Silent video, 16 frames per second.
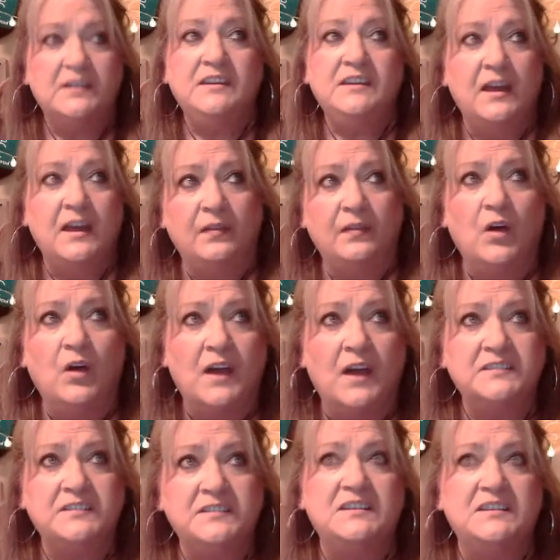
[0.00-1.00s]
Get
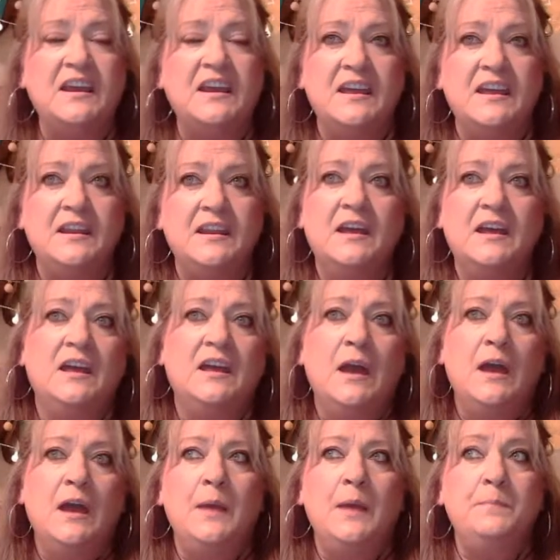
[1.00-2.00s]
lost in
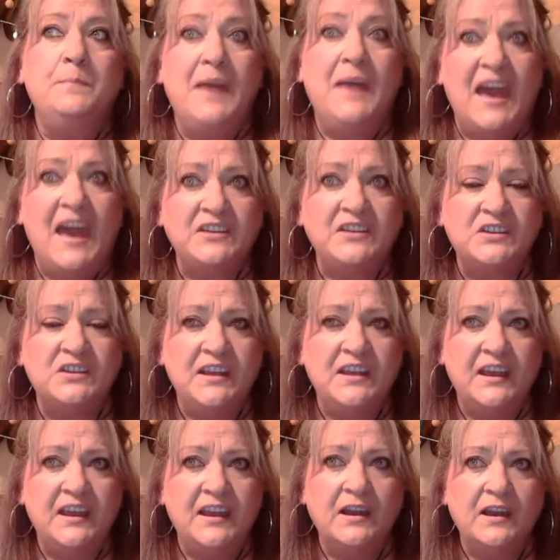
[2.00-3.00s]

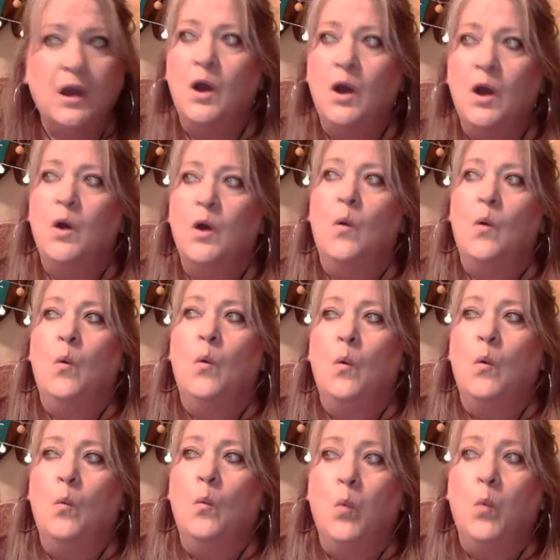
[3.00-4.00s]
imagining
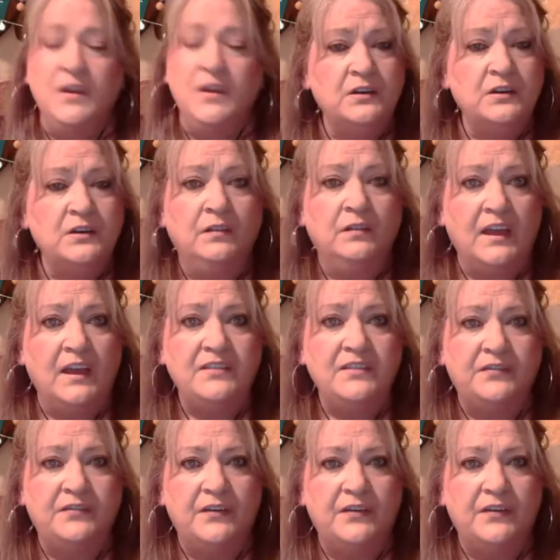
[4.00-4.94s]
what your life